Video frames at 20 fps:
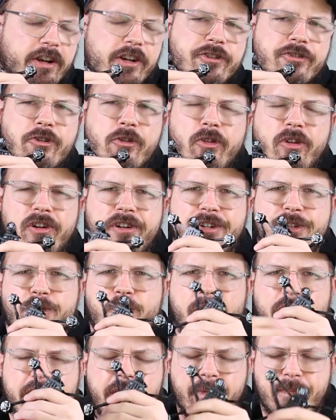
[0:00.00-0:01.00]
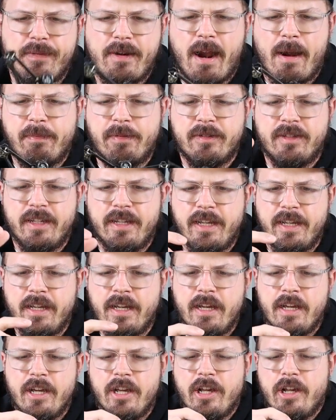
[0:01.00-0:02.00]
controller is working properly,
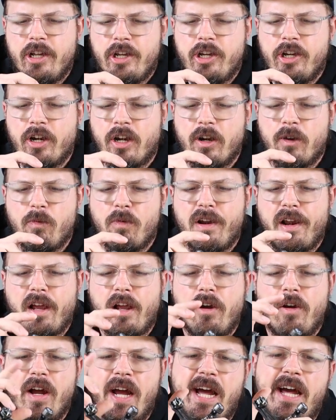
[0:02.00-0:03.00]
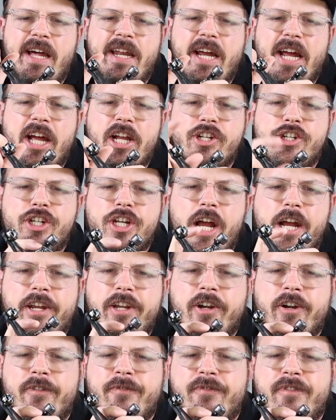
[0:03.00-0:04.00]
you're gonna wanna go ahead and
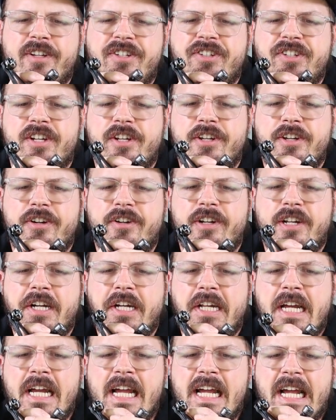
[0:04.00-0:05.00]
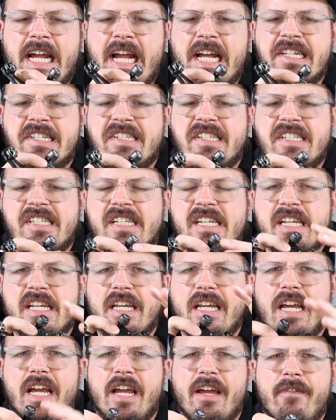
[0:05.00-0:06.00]
check your Vista unit and
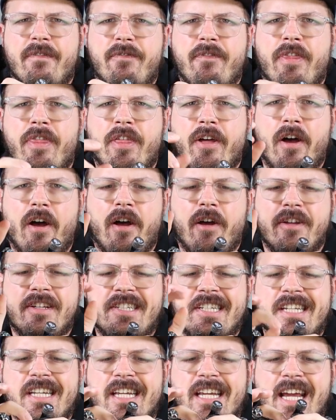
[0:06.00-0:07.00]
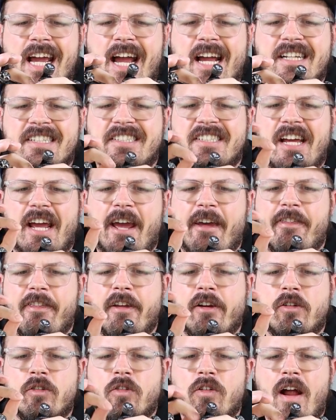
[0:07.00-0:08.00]
see if the TX and
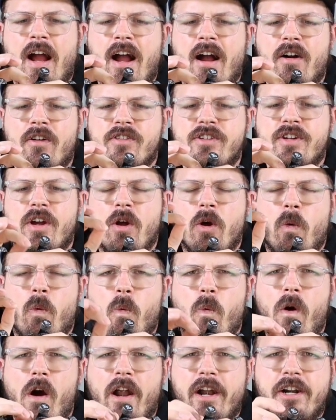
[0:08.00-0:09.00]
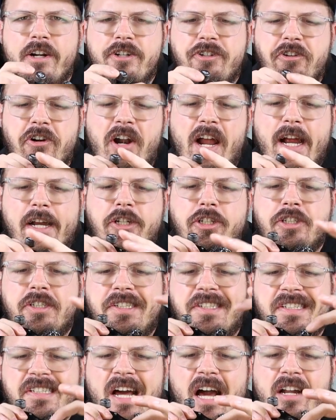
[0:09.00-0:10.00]
the ground wires are actually
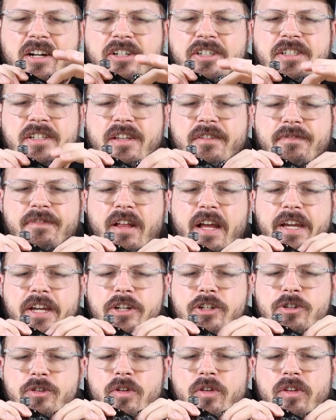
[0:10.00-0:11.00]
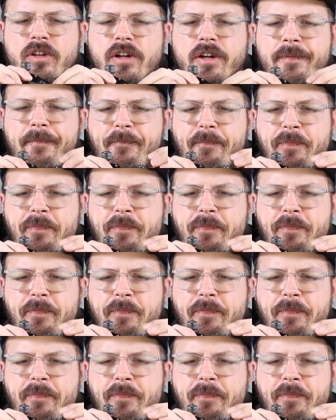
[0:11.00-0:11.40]
soldered to the flight controller.